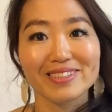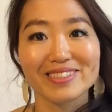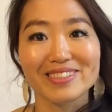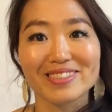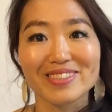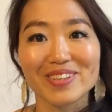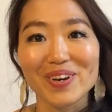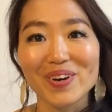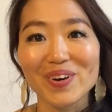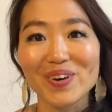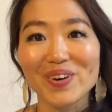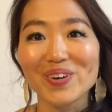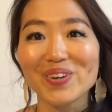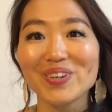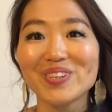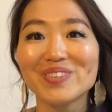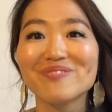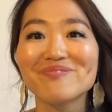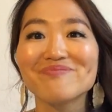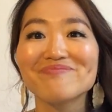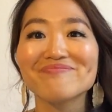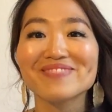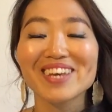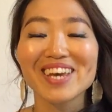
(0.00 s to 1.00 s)

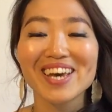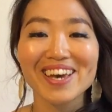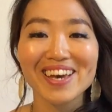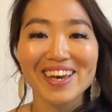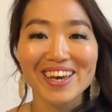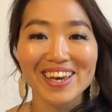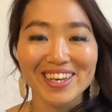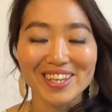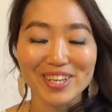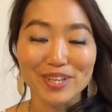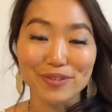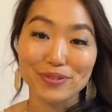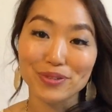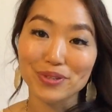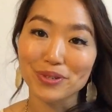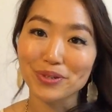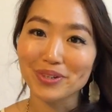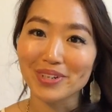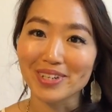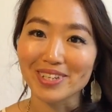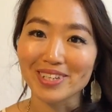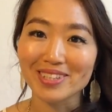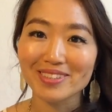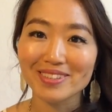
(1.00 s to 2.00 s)
So if you
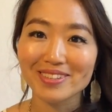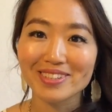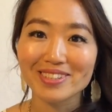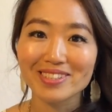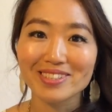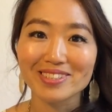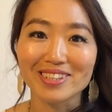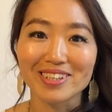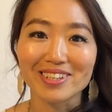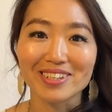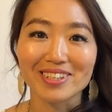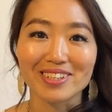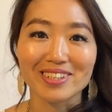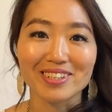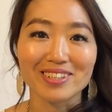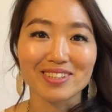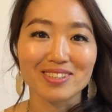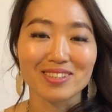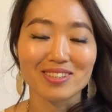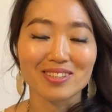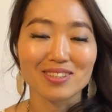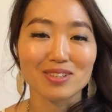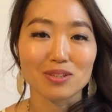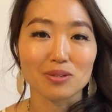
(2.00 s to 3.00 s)
are interested
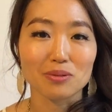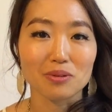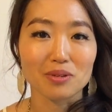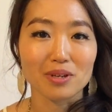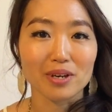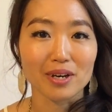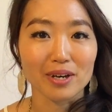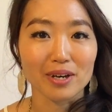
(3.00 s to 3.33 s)
in